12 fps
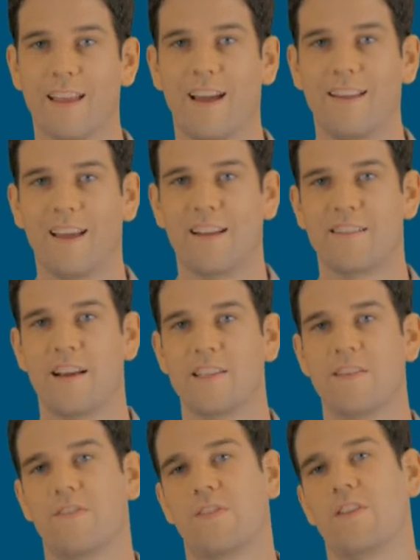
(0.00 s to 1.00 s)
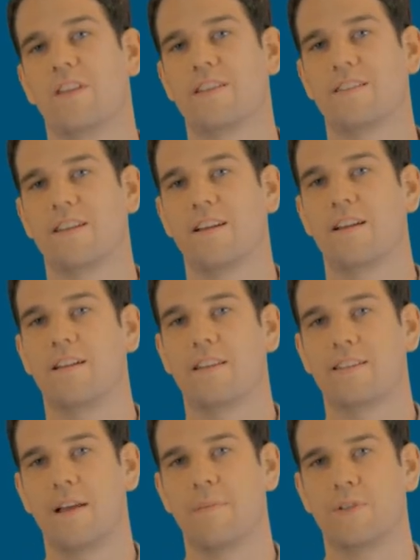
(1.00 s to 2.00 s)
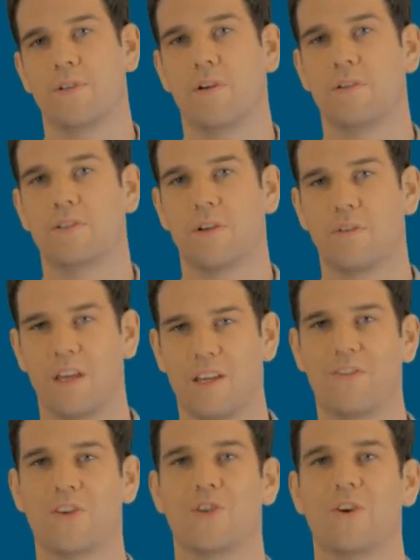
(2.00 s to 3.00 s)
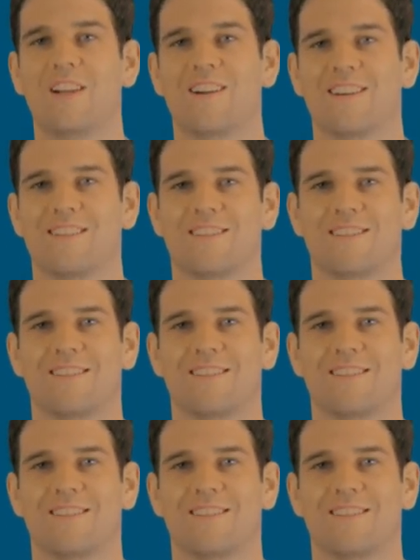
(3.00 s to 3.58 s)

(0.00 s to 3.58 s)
that does it for this episode. So thank you for joining us.